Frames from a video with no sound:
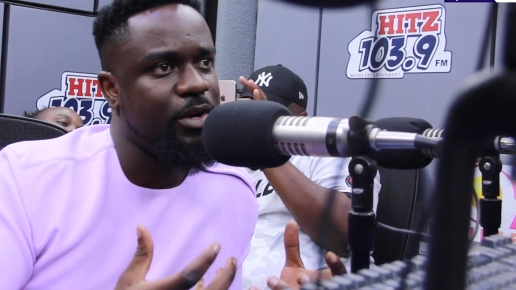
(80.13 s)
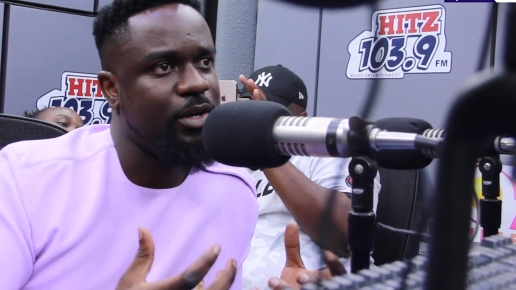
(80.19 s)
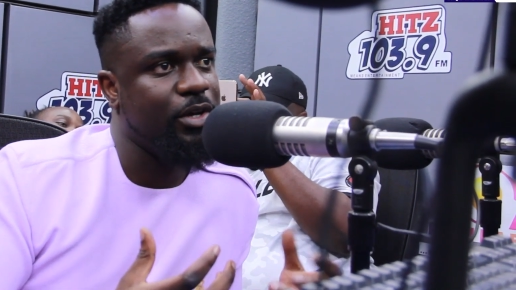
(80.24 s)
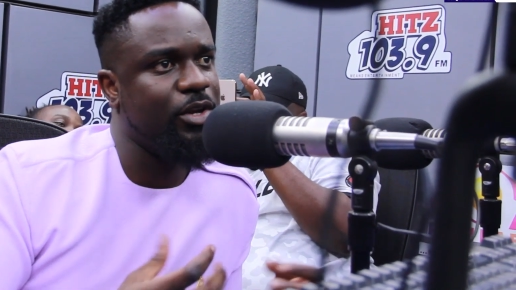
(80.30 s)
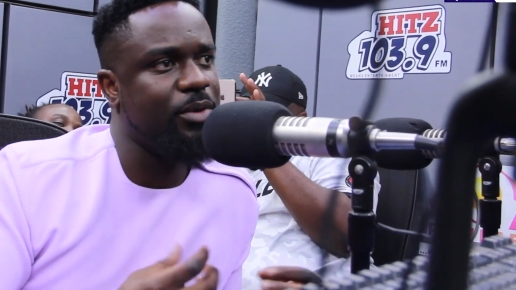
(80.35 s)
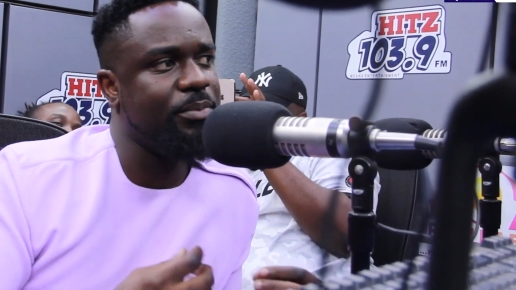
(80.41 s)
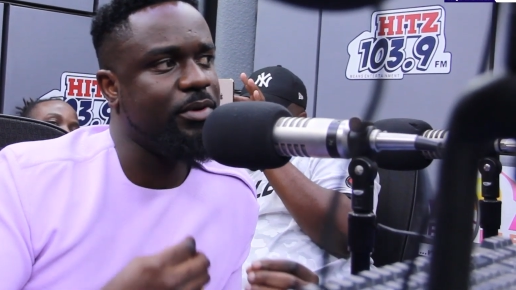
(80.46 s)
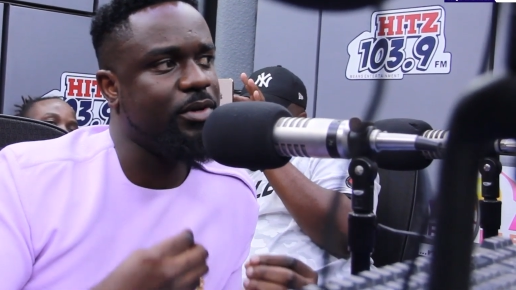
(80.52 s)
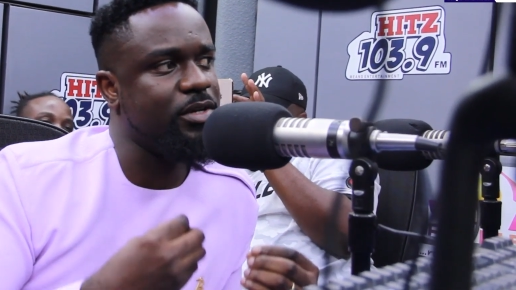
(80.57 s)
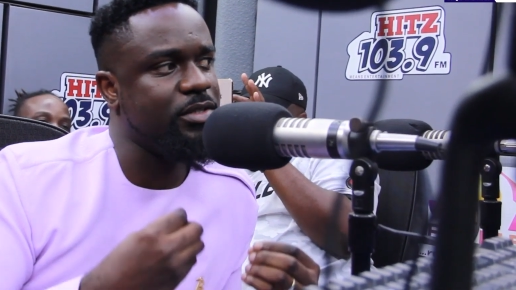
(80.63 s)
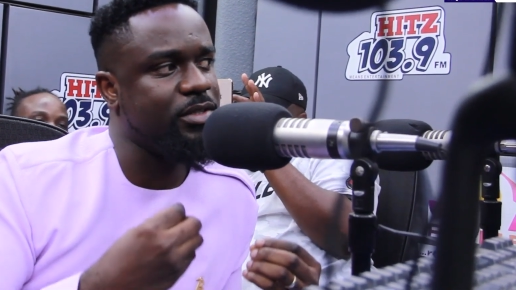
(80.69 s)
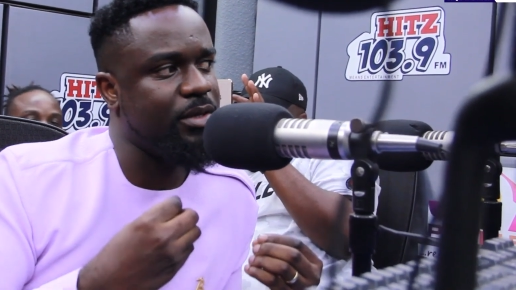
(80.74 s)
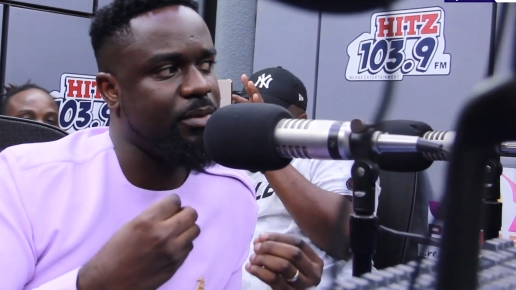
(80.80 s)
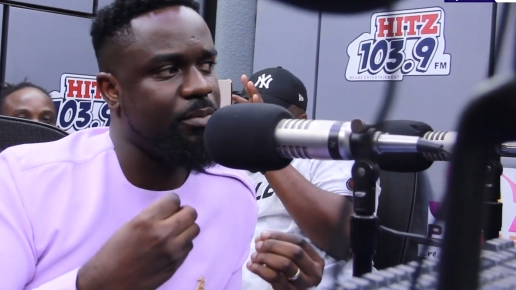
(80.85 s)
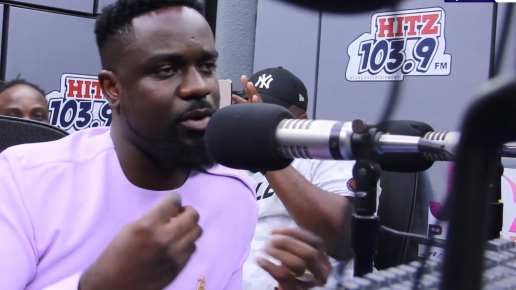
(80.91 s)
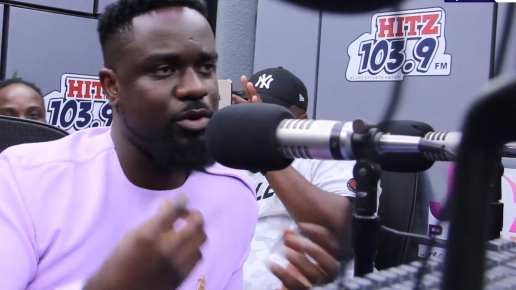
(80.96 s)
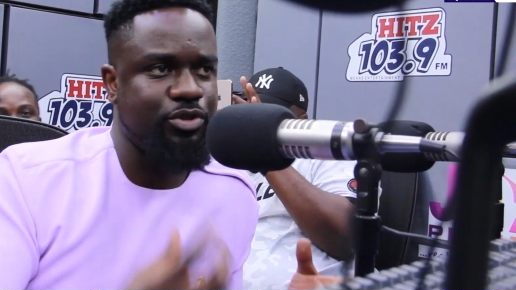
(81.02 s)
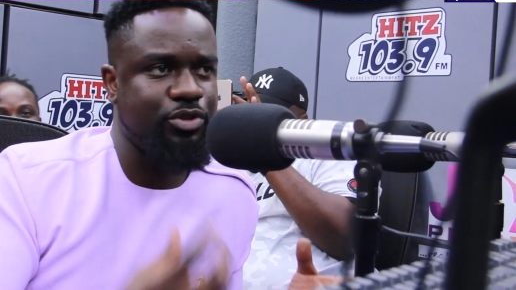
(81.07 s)
you know, because of
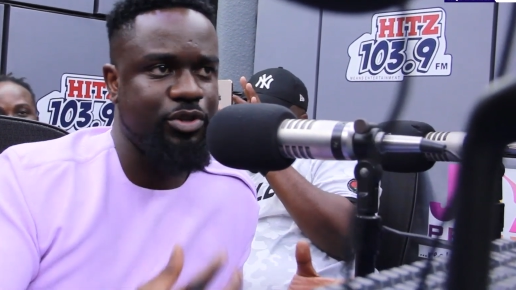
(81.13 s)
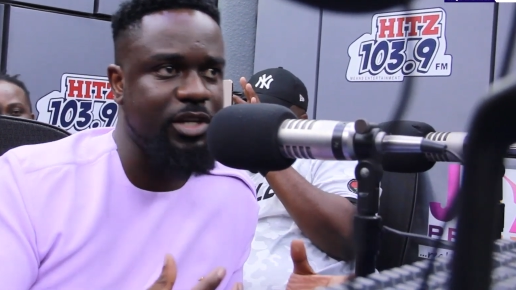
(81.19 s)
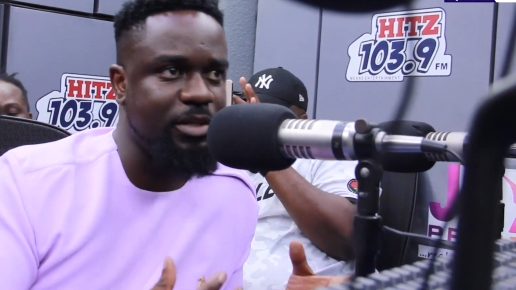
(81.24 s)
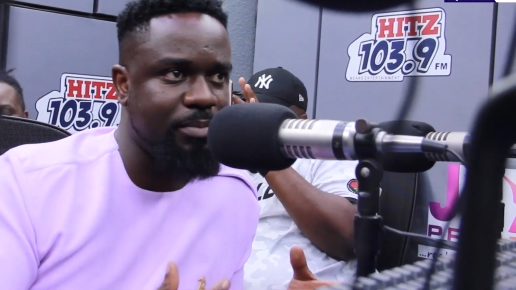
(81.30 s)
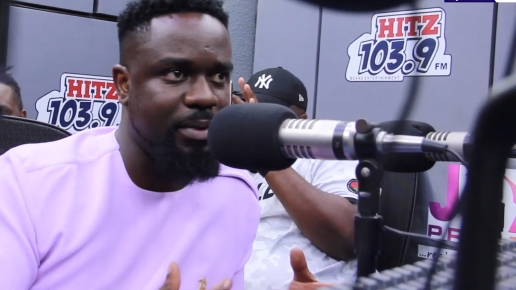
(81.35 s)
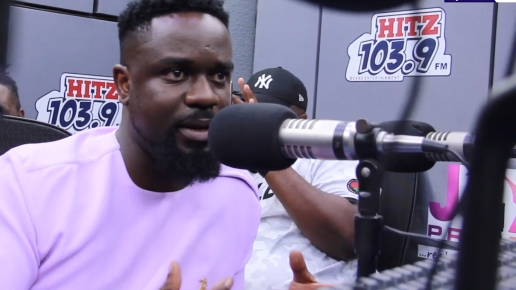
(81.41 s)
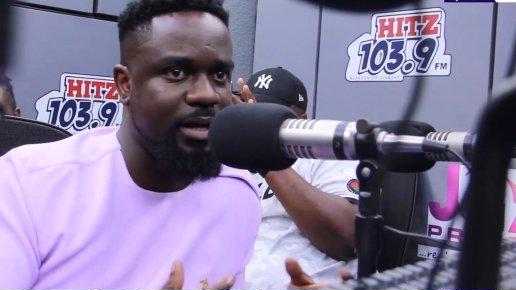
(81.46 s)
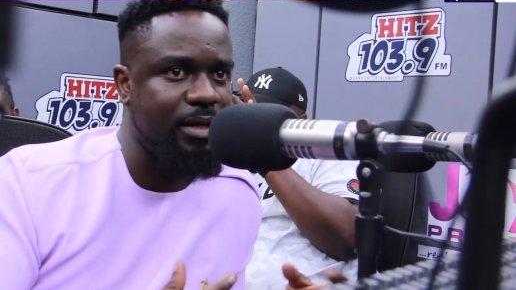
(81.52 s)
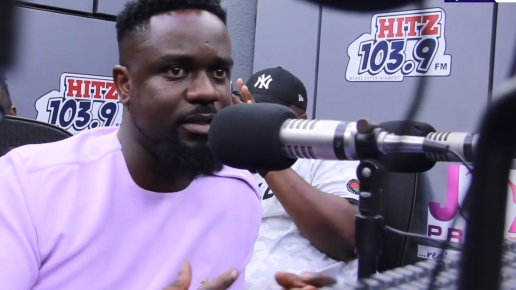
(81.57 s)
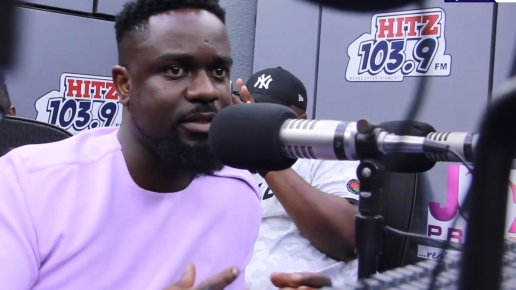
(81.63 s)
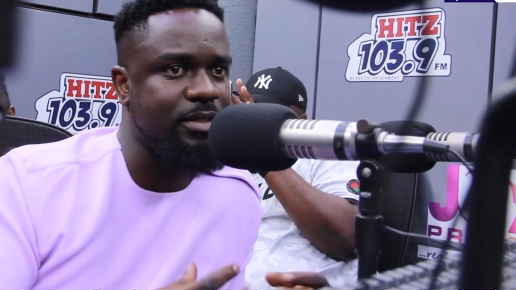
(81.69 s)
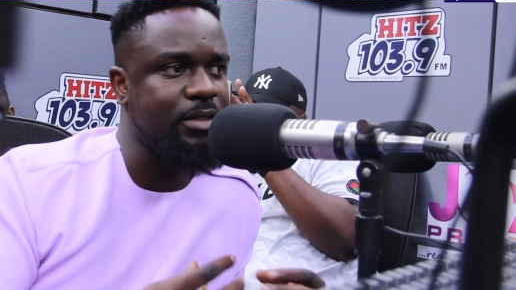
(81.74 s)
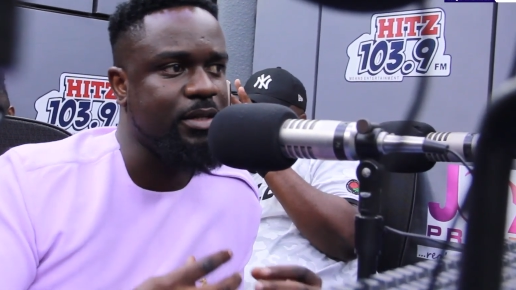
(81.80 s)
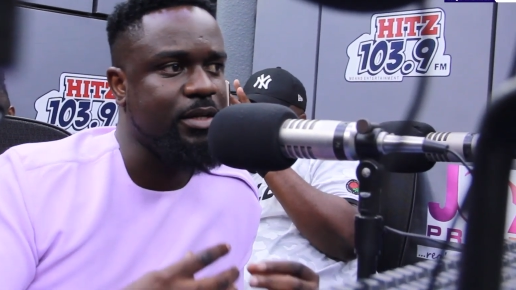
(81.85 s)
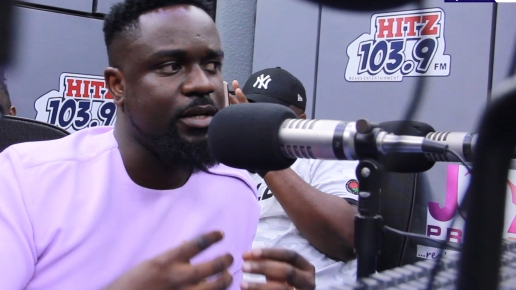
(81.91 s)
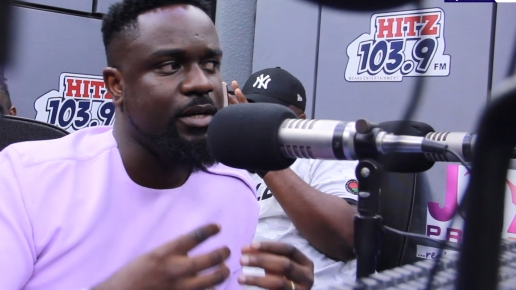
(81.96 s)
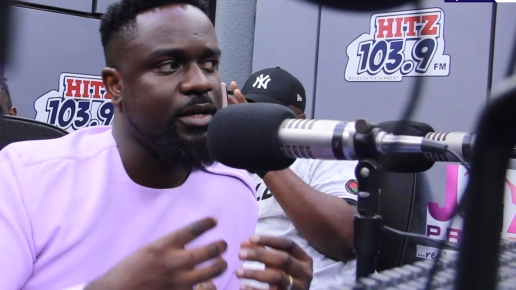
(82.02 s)
the maltreatment.